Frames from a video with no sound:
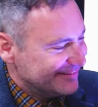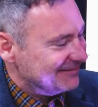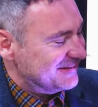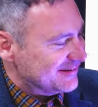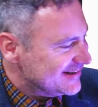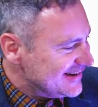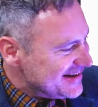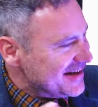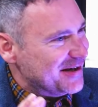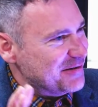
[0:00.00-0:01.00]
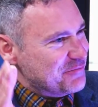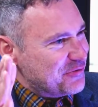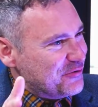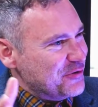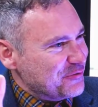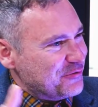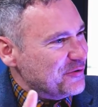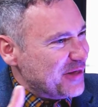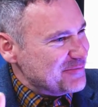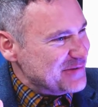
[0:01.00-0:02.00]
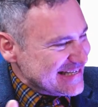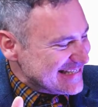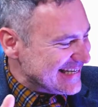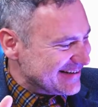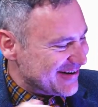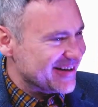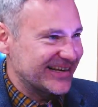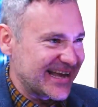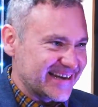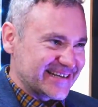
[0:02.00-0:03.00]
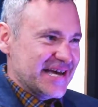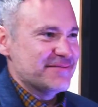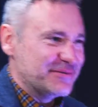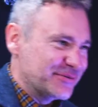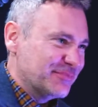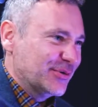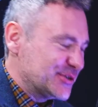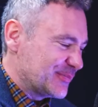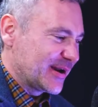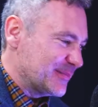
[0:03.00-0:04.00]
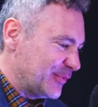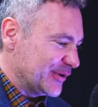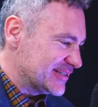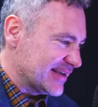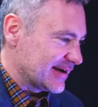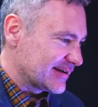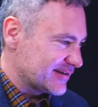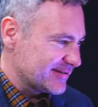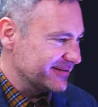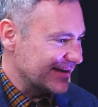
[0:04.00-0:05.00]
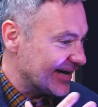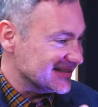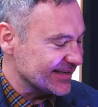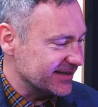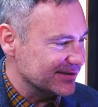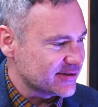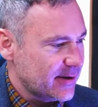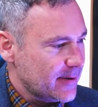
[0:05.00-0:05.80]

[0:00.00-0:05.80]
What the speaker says: through that meeting, where they kind of came in with a bunch of kind of preset ideas,